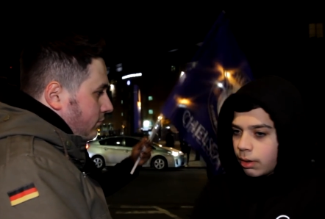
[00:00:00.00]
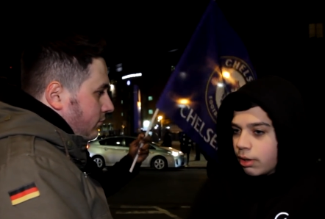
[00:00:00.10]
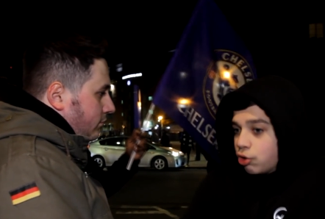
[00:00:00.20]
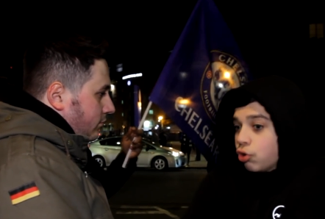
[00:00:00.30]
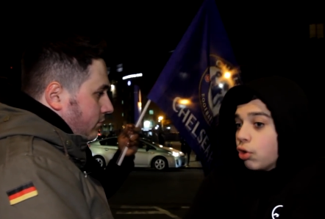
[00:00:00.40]

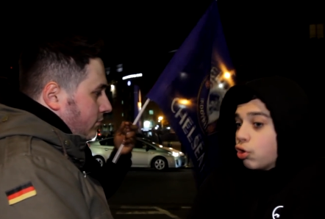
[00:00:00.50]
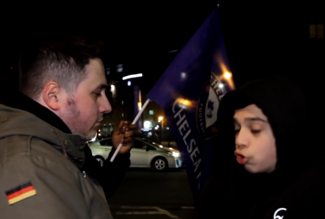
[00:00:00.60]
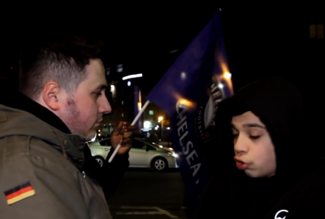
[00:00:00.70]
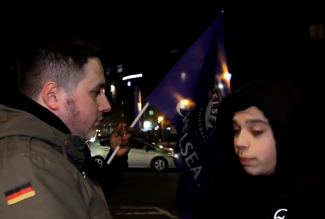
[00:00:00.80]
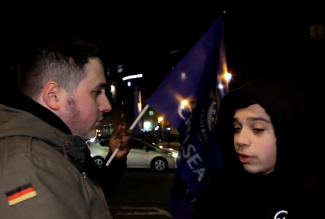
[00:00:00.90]
Speaker 1: it should a
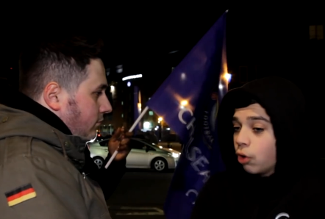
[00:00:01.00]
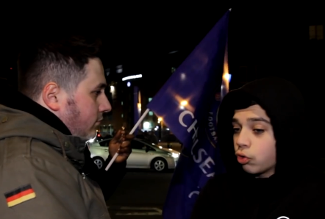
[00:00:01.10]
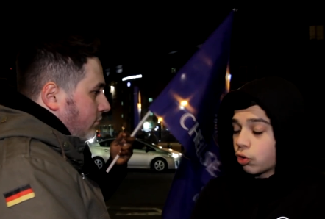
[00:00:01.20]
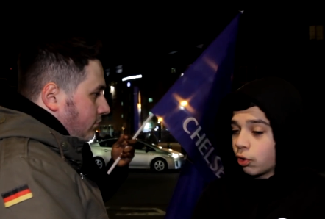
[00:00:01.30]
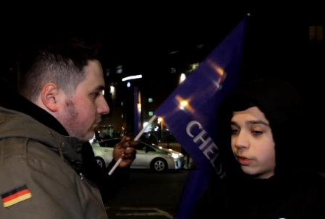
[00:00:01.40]
stupid goal
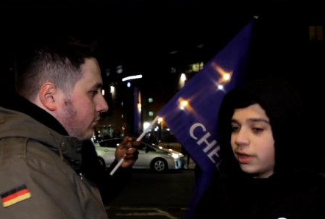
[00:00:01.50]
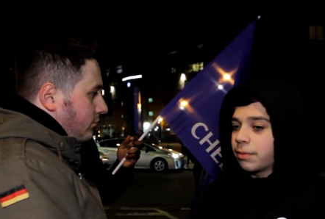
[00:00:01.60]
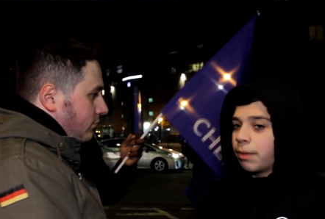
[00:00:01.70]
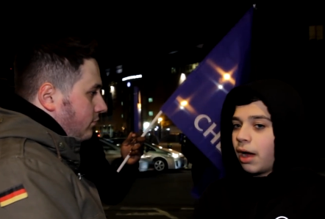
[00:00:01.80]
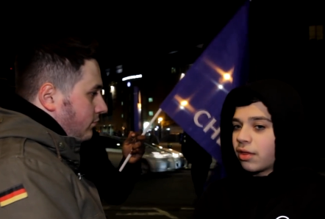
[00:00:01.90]
to concede.
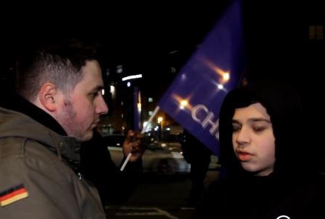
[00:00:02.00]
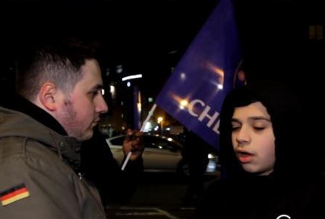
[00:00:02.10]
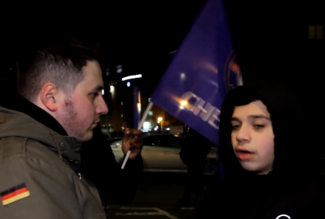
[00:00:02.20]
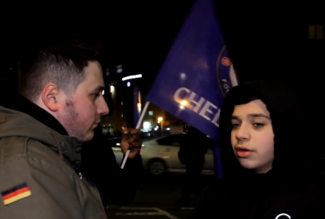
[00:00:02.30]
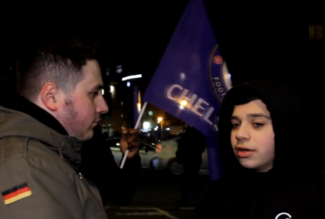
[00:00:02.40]
But at the
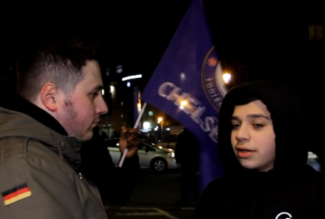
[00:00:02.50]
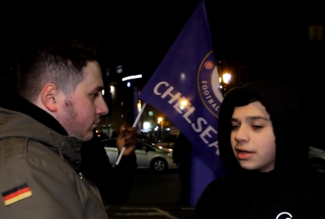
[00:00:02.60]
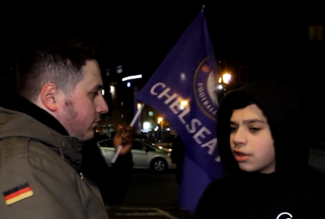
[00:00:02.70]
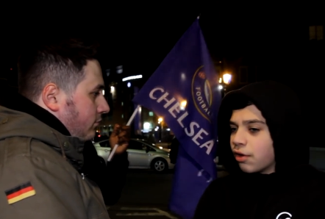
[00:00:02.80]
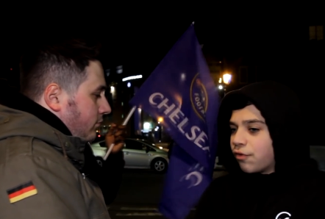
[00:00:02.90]
start,
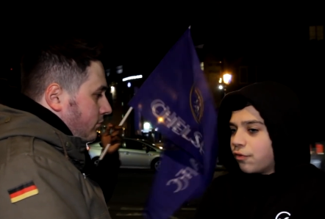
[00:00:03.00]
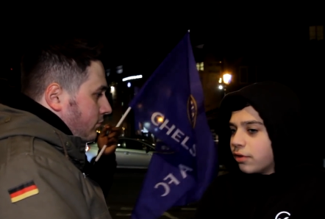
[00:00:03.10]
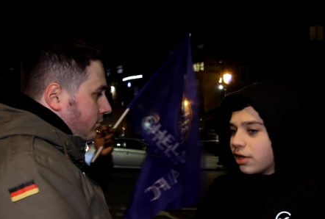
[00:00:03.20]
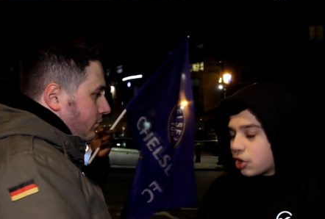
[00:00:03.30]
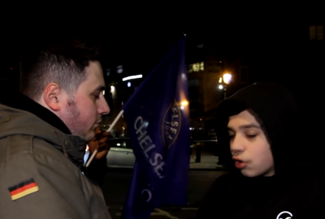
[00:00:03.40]
the
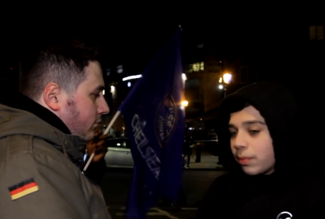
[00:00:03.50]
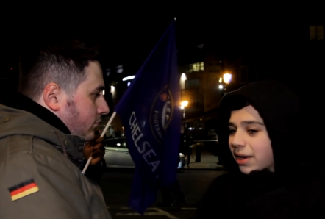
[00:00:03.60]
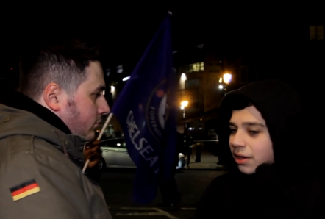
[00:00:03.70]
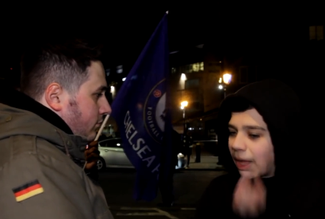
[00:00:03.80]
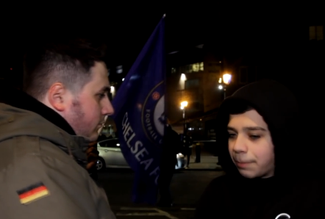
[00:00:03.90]
it should have
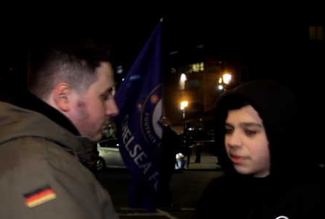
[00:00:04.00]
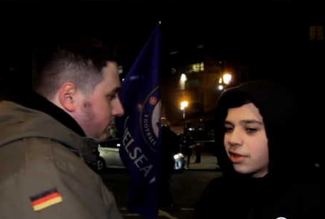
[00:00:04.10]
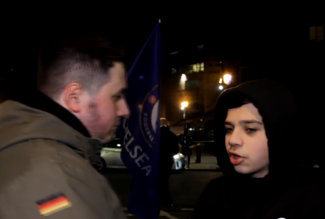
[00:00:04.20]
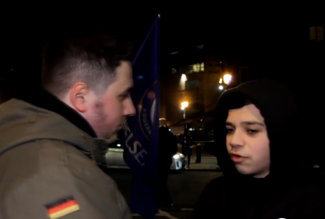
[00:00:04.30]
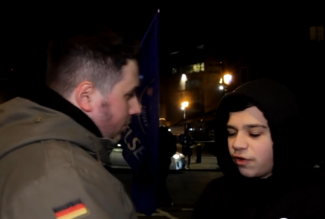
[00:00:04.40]
been at that
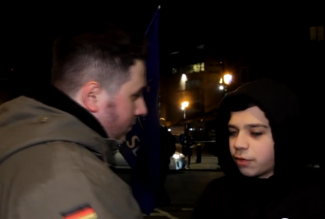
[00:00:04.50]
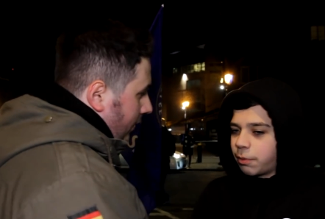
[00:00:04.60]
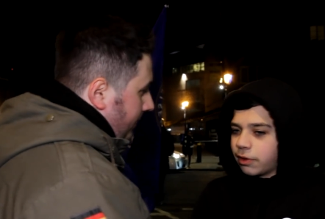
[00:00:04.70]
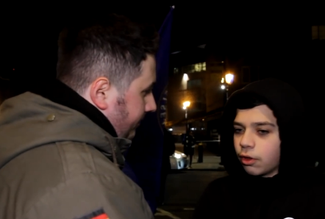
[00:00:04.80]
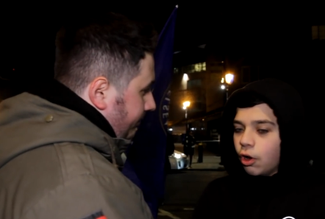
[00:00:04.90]
position in the first
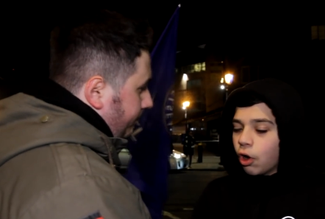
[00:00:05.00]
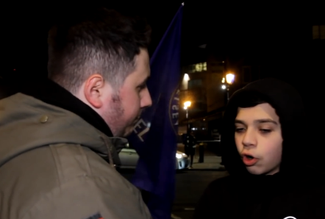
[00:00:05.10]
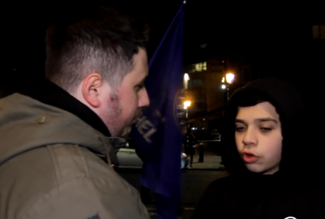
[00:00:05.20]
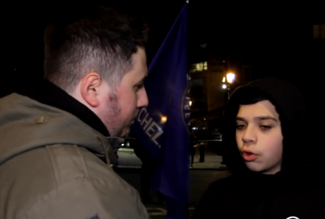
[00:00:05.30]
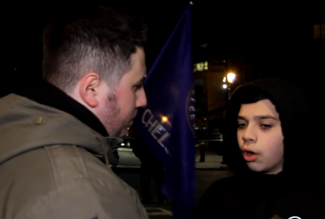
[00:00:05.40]
place
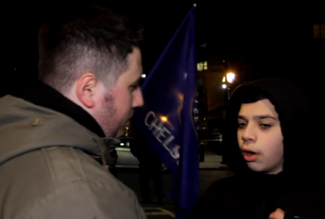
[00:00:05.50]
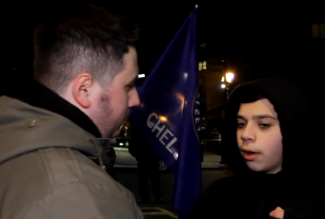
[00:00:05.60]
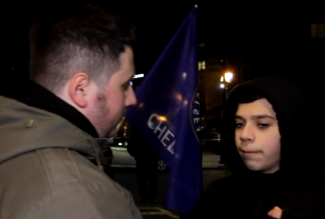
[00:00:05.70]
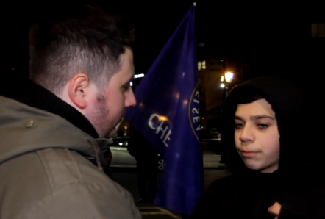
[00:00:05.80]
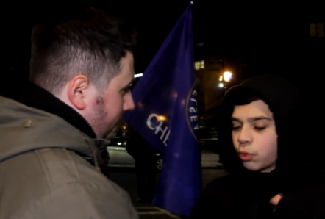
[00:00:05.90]
because
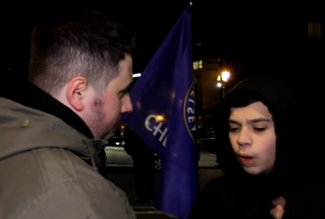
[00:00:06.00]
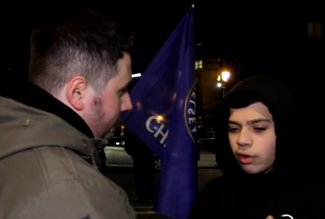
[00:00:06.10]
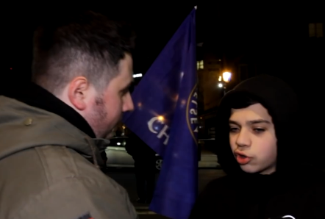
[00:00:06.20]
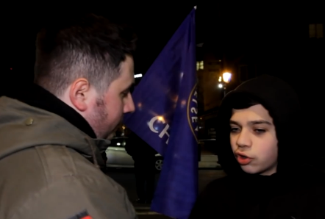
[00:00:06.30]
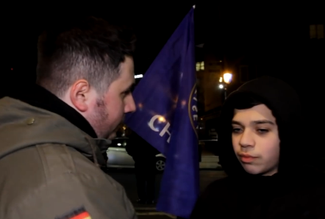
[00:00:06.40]
um,
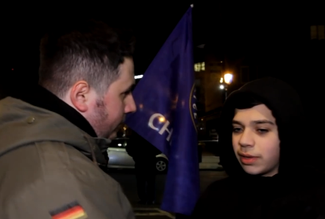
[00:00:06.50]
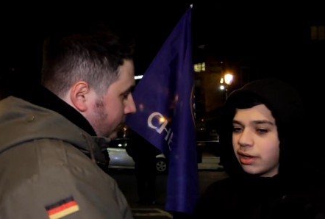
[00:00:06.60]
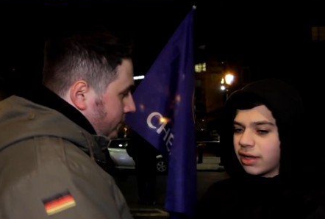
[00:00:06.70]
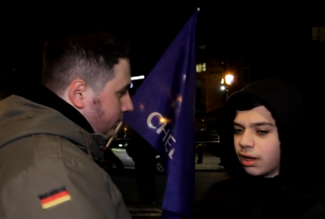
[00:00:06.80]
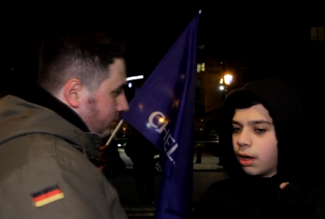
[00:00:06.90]
Suarez should have
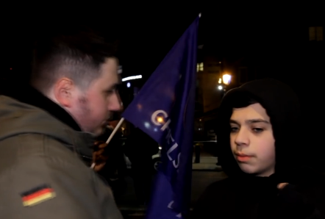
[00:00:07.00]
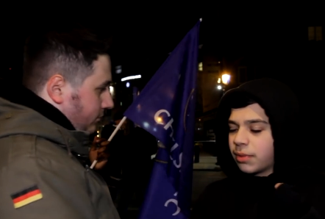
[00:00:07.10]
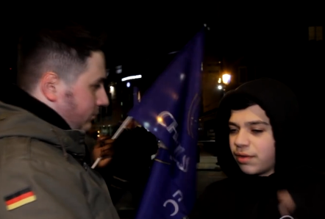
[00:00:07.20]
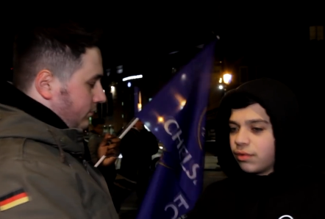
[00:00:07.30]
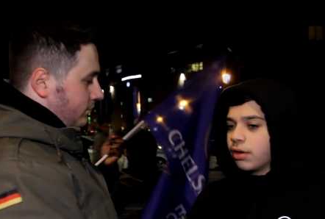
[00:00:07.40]
been um,
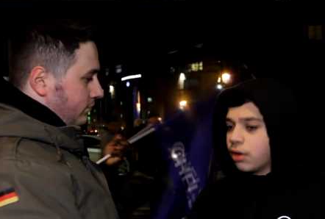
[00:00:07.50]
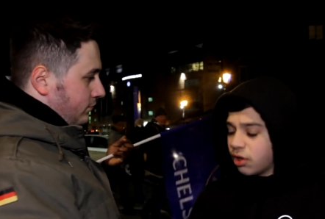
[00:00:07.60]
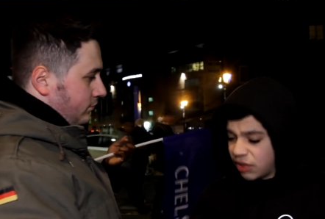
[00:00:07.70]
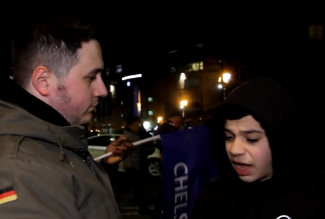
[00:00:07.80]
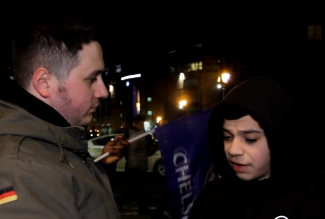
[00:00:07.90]
given
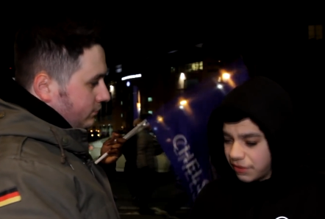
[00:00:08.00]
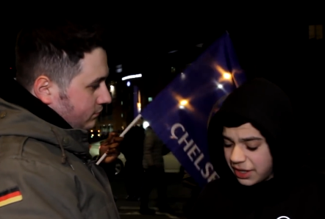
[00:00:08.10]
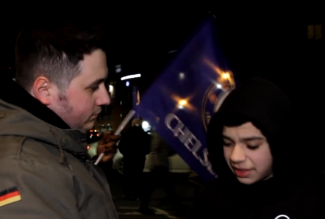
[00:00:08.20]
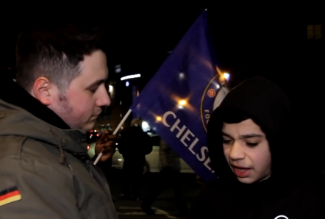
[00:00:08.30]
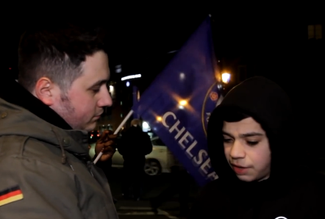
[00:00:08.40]
dived.
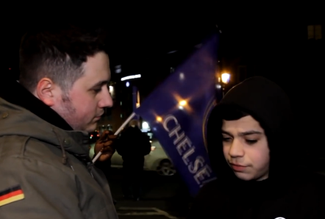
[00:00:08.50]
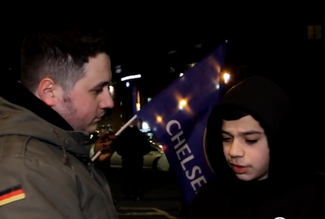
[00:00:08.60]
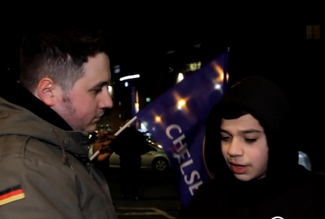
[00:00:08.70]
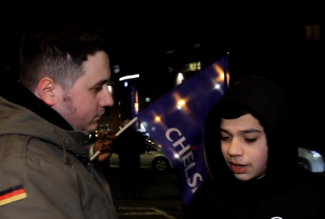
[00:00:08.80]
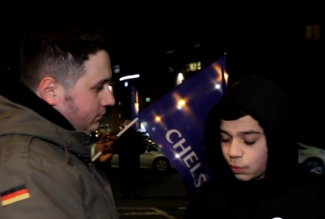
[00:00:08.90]
He dived,
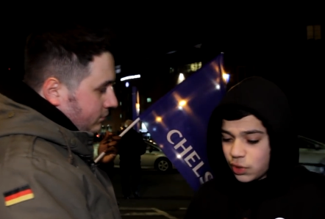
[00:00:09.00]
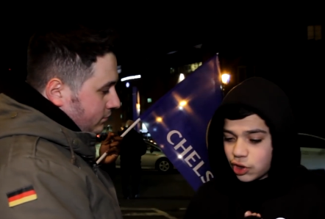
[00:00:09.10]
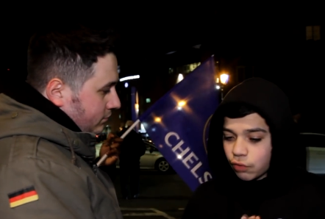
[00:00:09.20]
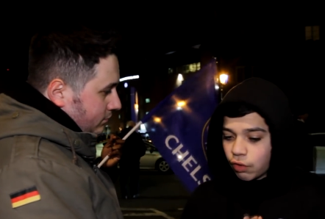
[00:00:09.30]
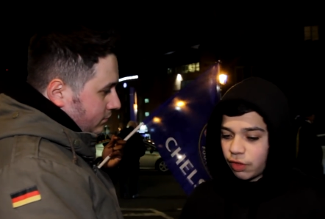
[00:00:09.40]
and we
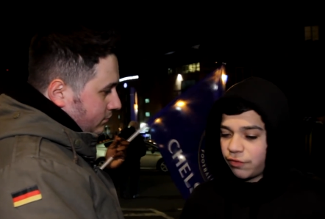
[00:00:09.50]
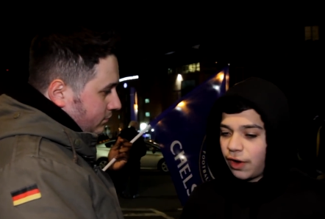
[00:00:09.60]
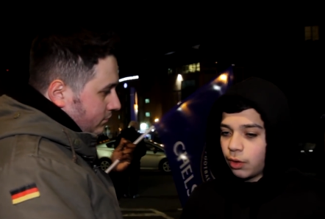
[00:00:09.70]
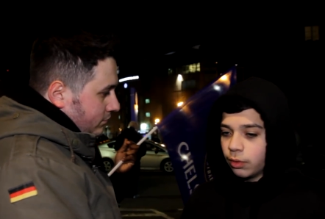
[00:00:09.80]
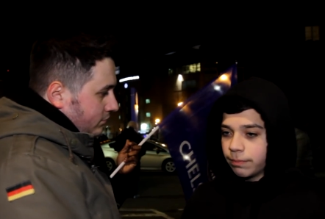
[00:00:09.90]
should have got the
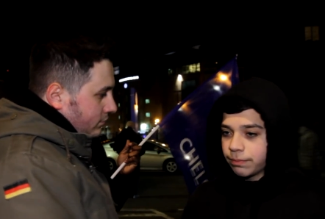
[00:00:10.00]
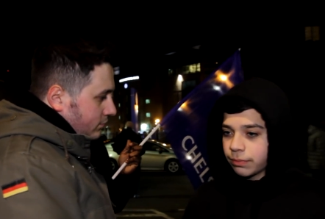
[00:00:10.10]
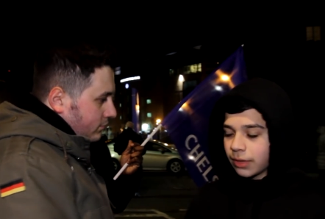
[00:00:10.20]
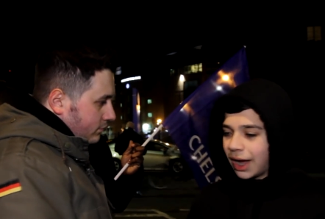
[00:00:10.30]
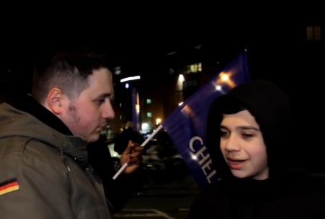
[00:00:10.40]
foul,
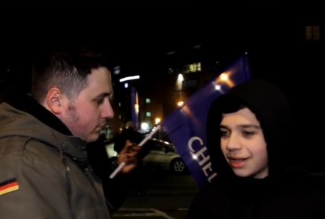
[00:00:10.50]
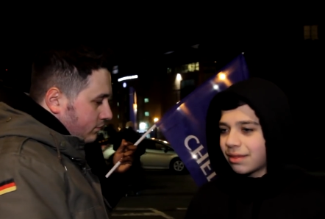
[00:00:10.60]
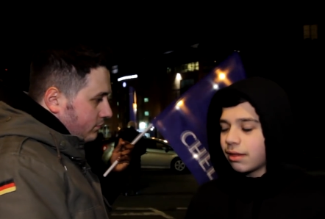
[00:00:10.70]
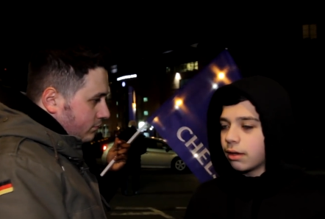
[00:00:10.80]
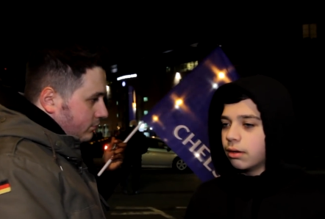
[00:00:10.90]
and
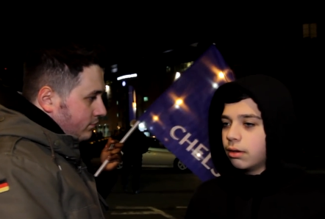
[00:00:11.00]
that's it.